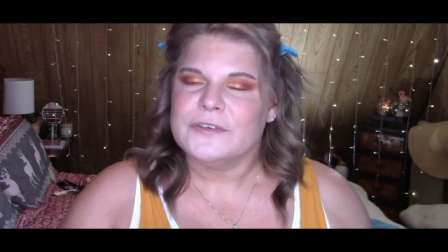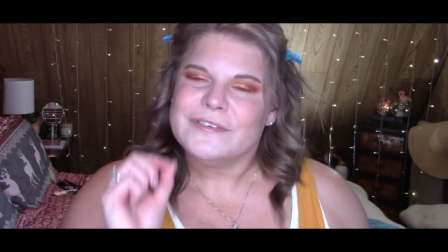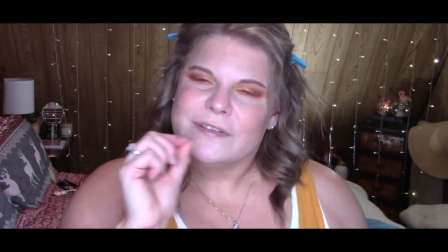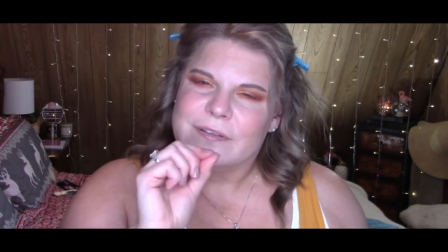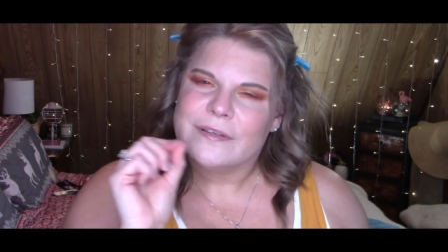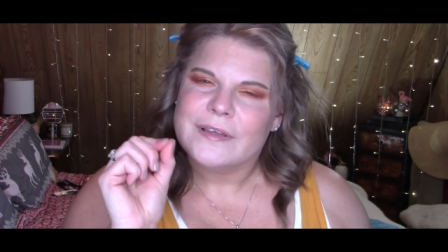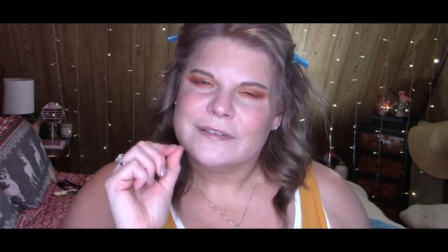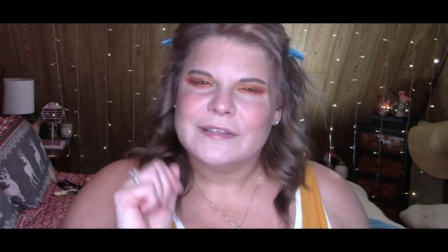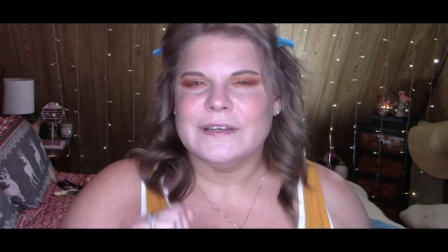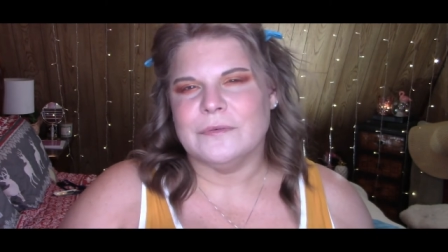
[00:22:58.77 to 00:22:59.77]
Just a
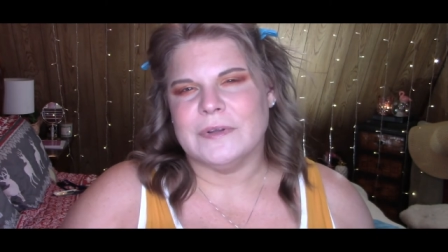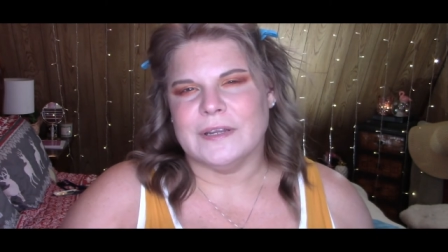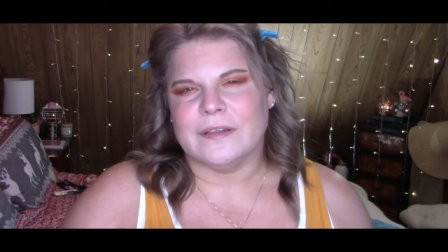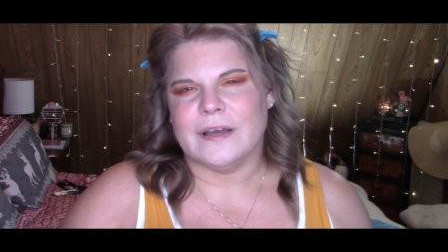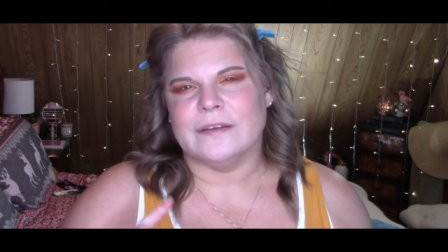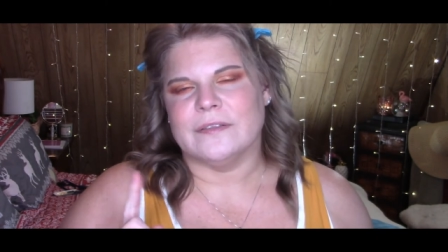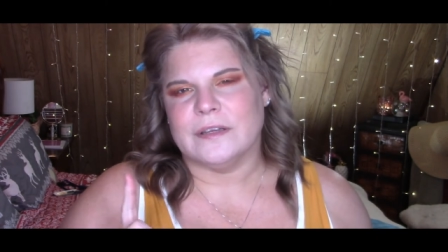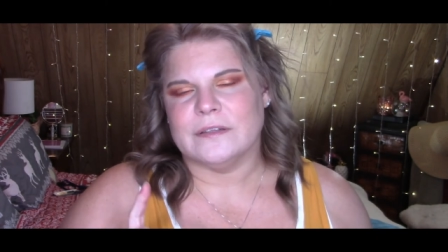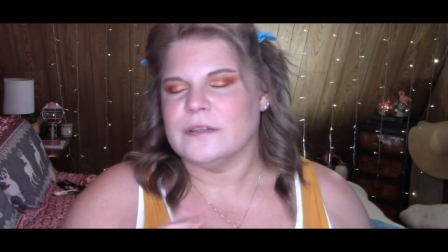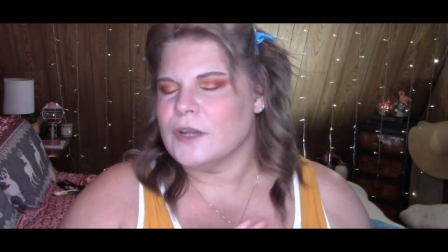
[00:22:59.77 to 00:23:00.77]
little teeny weeny line on
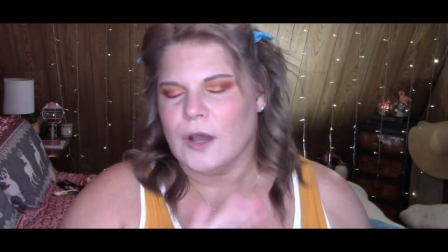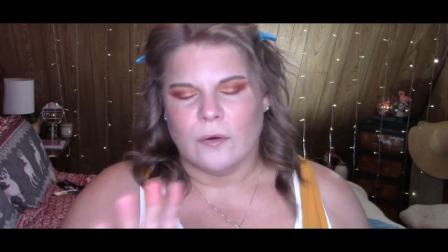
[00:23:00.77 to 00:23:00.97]
the end. No,